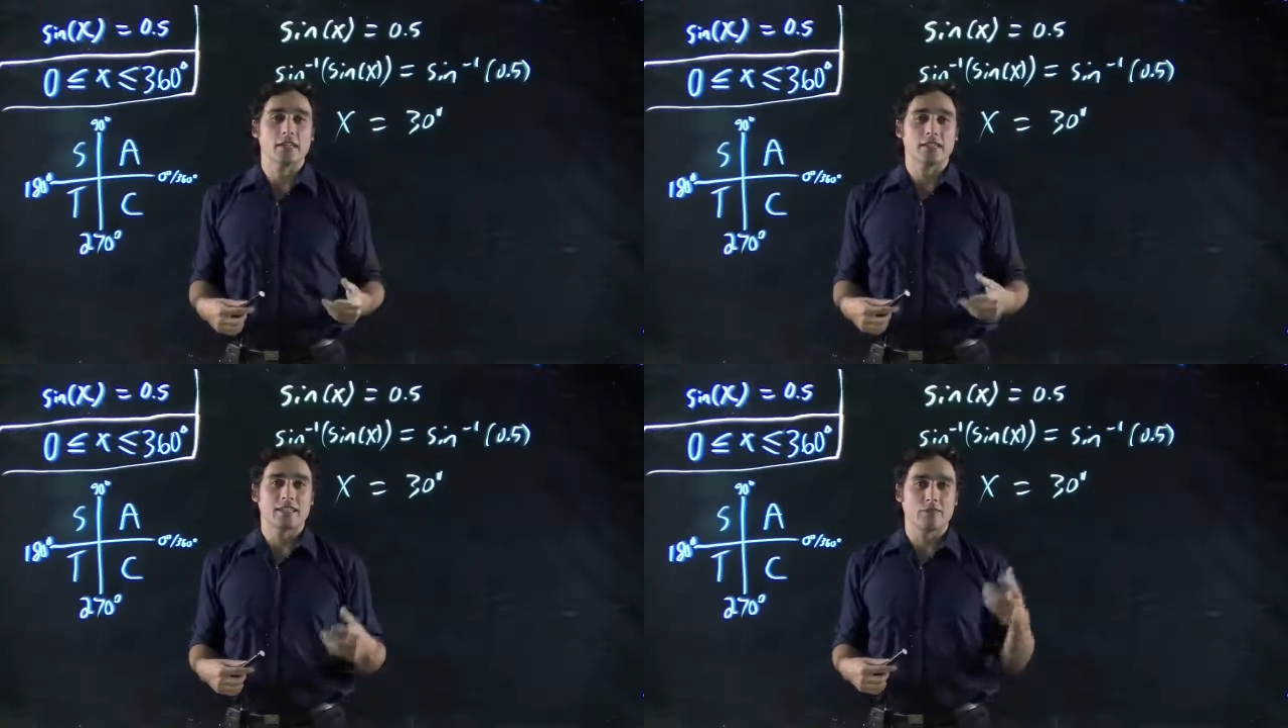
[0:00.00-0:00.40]

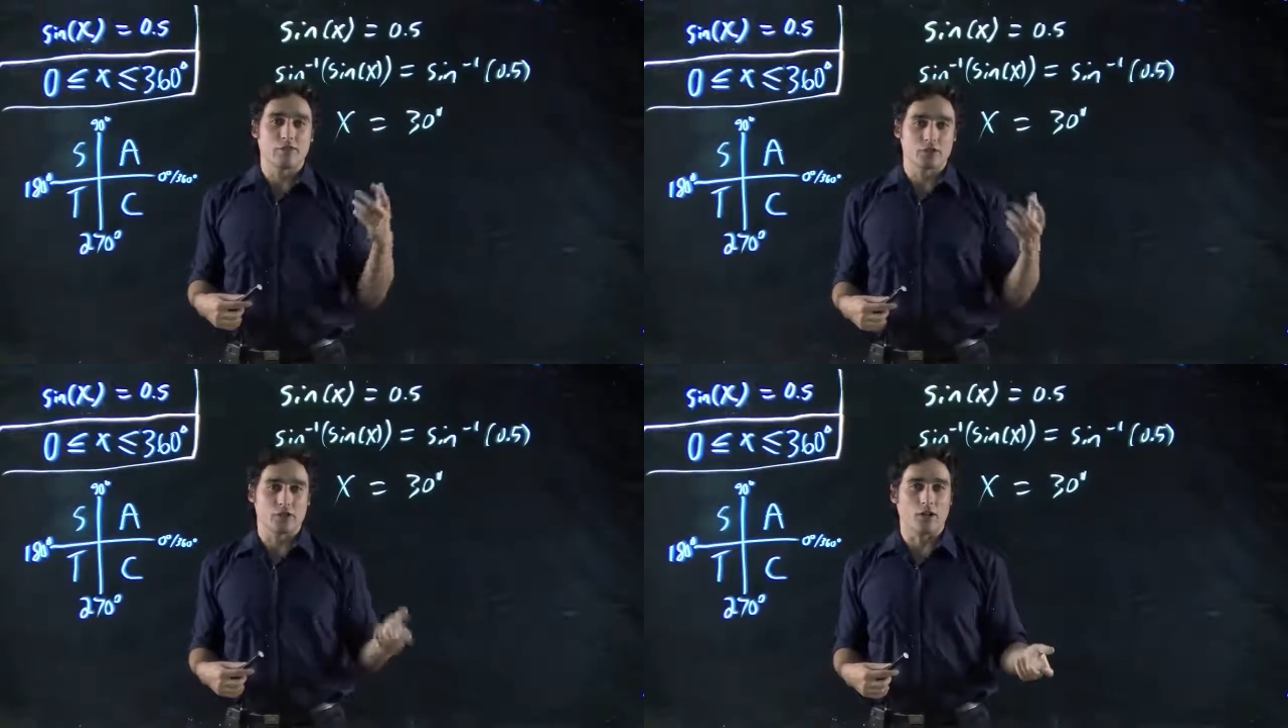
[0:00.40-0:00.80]
To
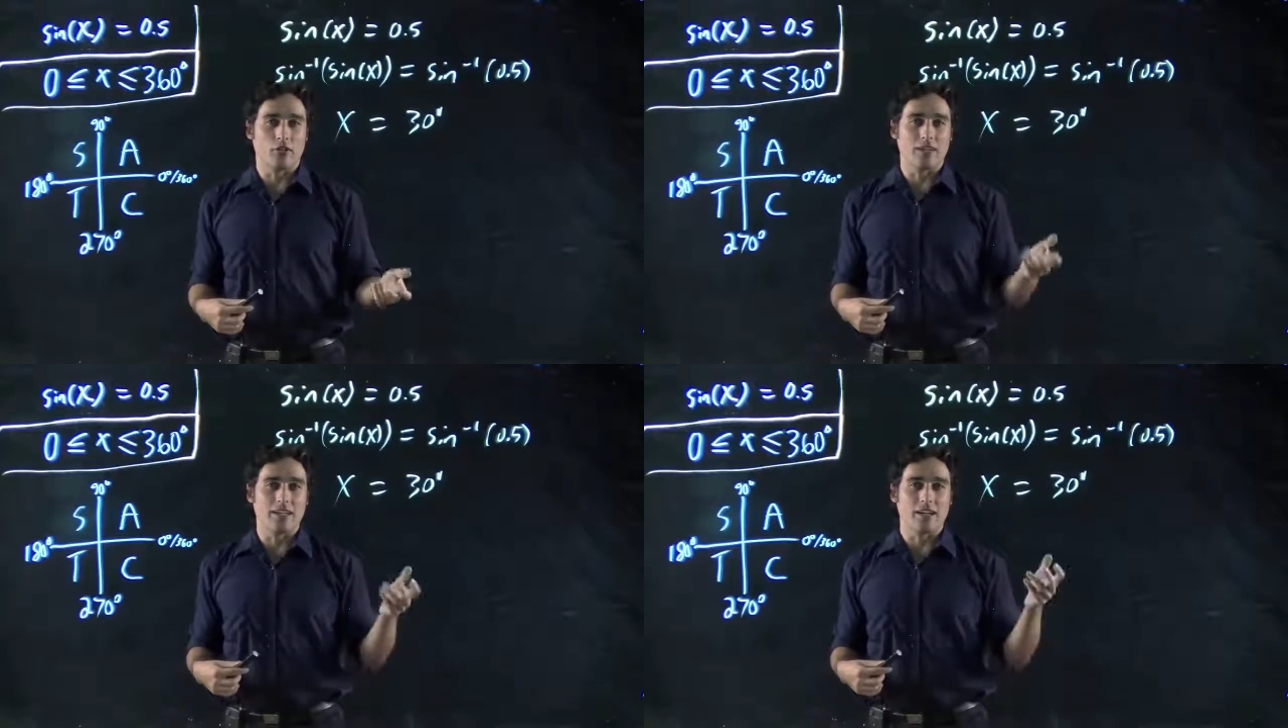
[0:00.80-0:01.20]

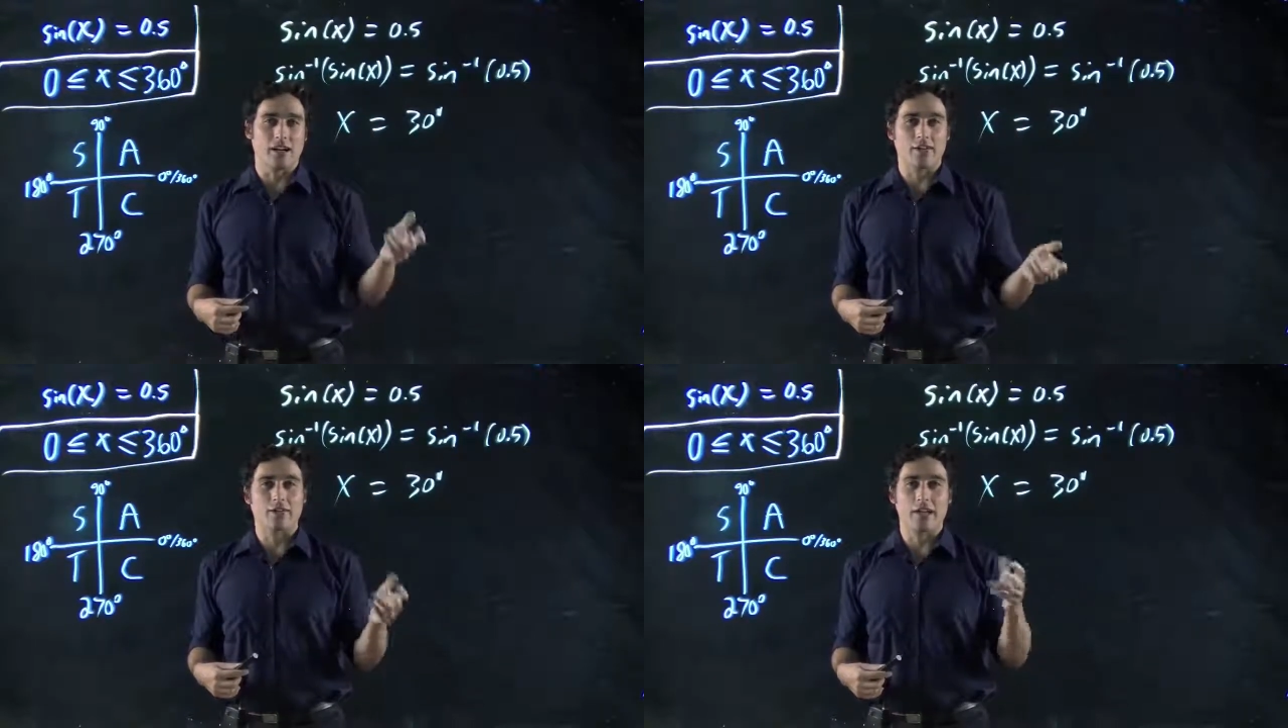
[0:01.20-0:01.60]
solve the
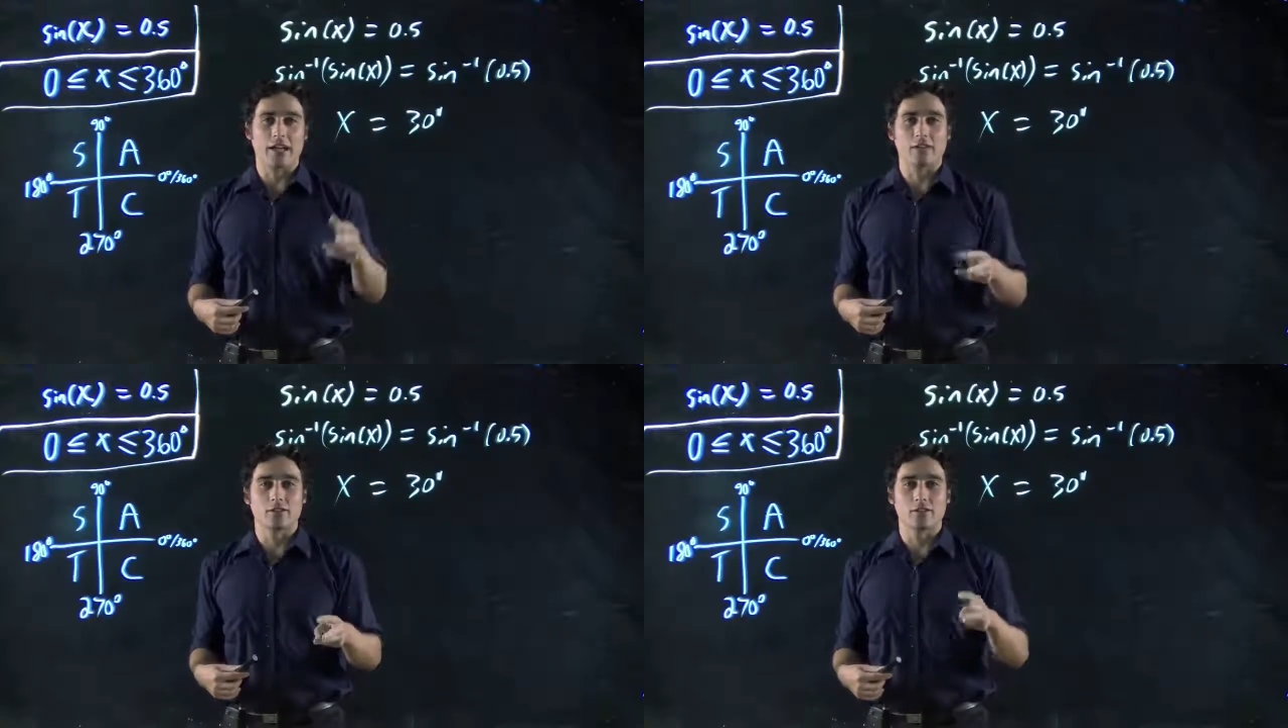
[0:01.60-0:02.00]
other
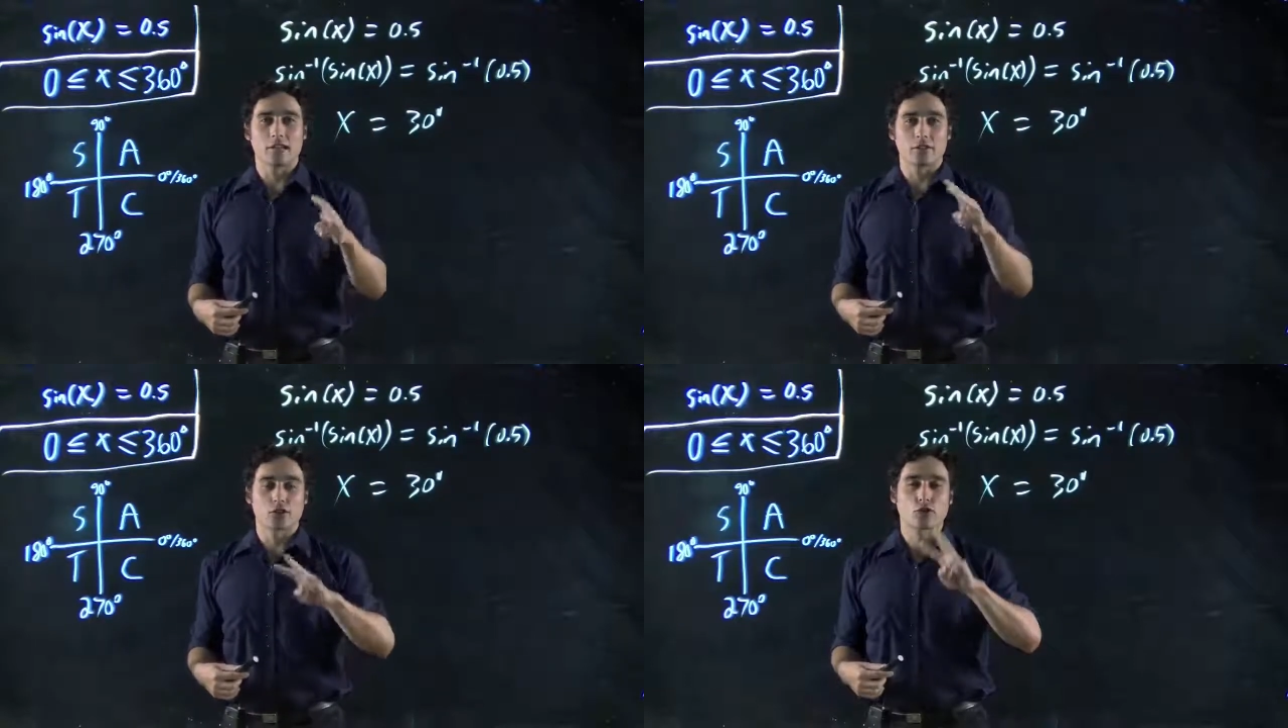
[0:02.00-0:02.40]
angle,
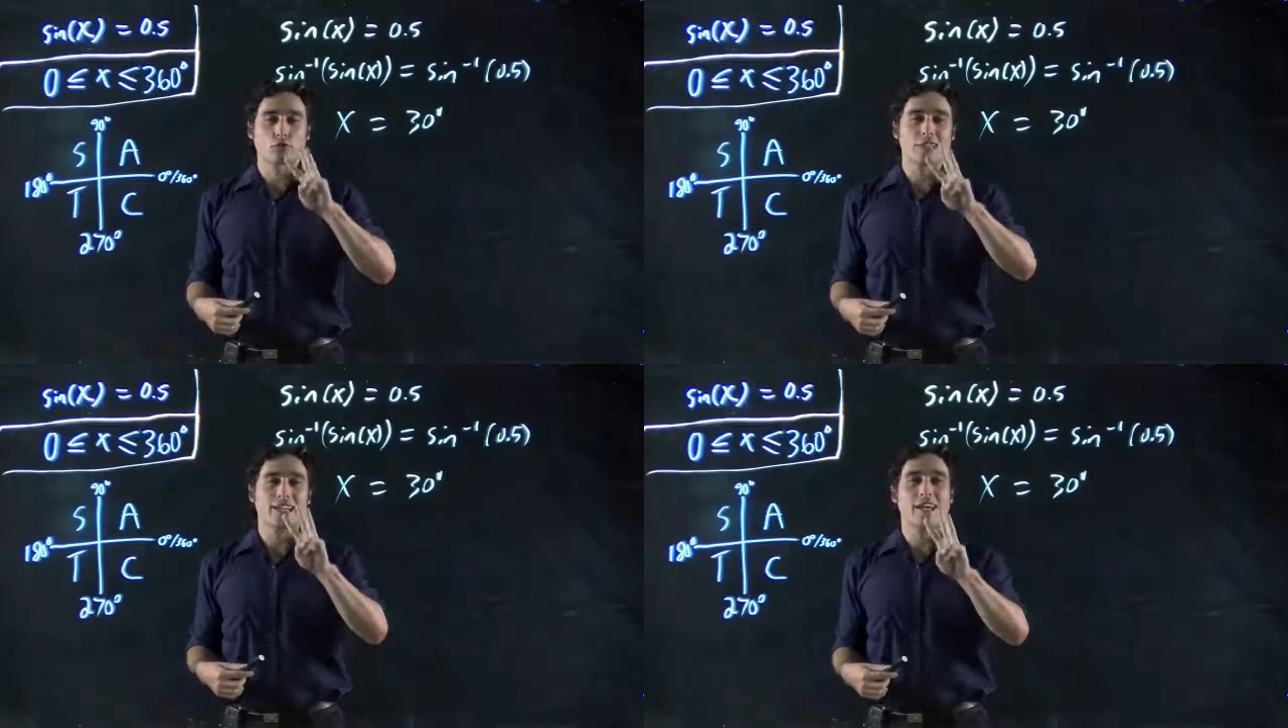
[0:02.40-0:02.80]
there's
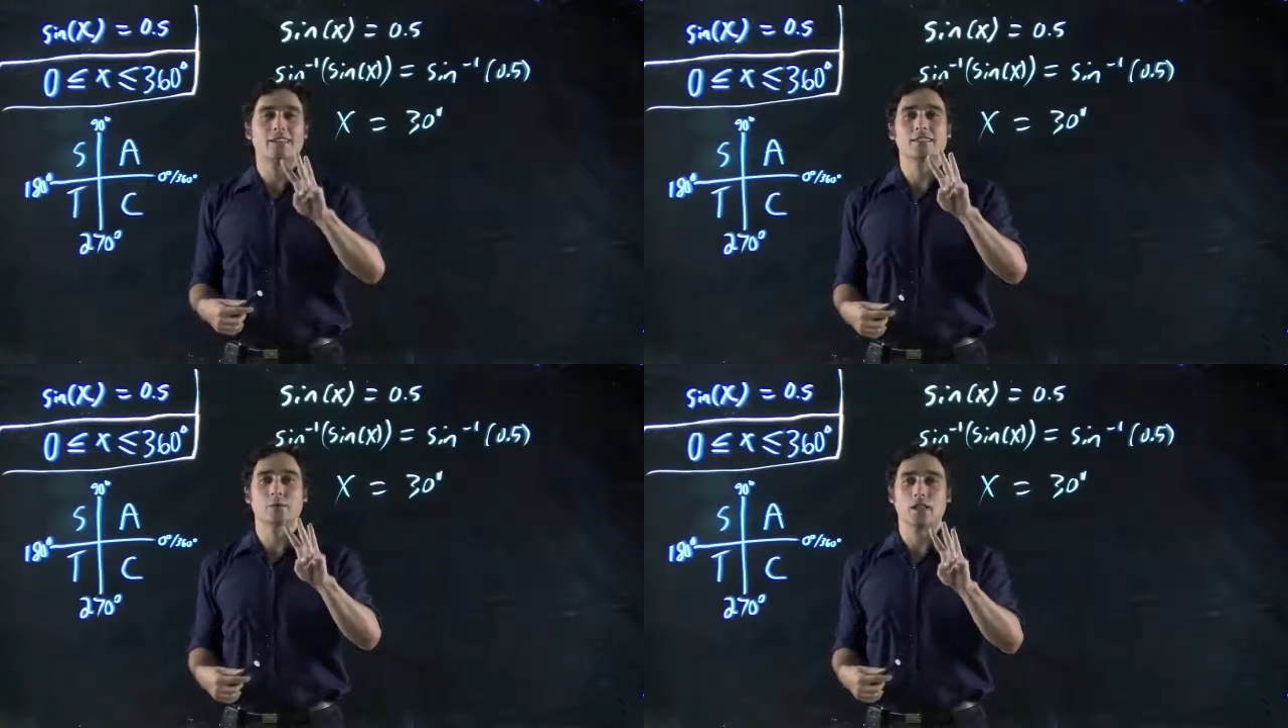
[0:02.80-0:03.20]
three
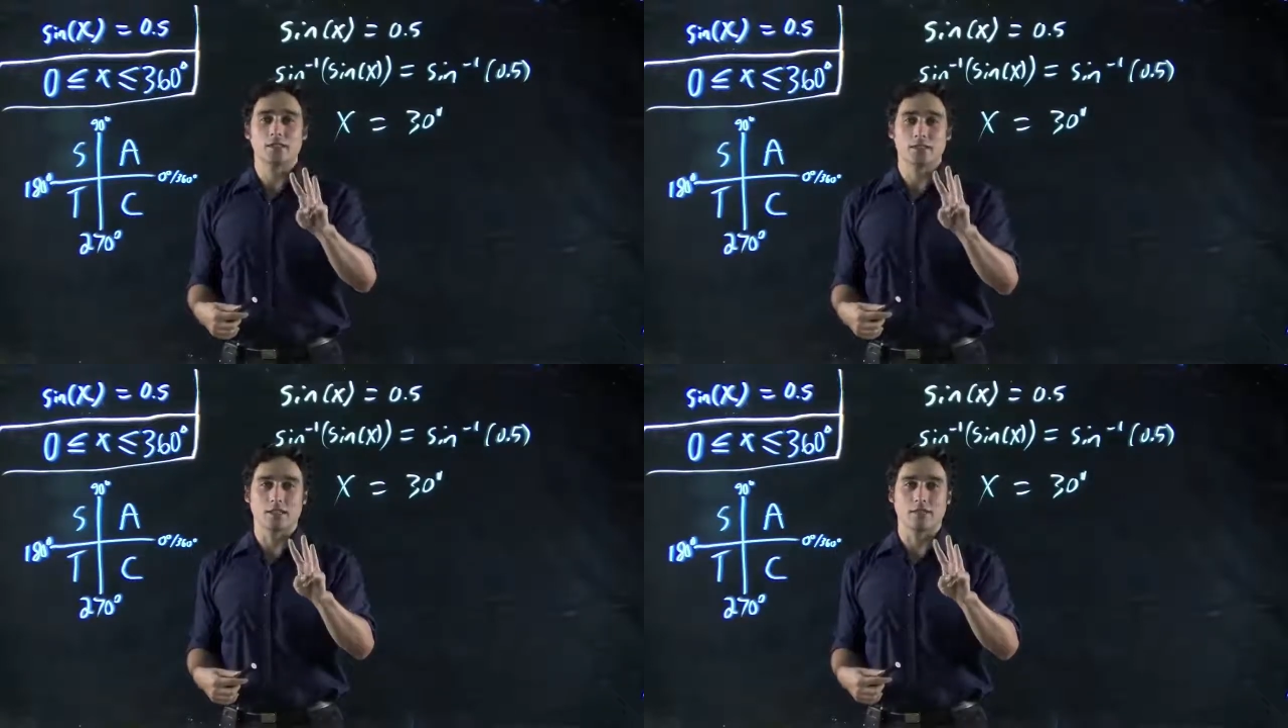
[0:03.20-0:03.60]
cases we
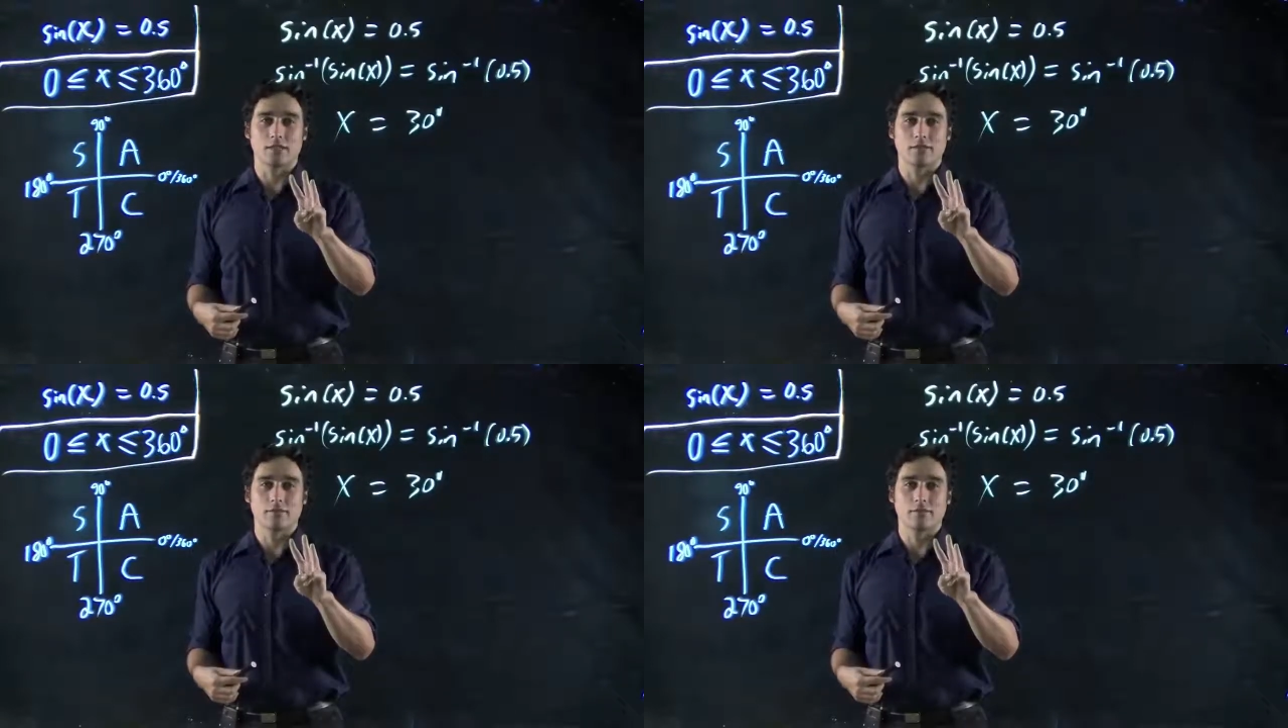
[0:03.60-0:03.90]
consider.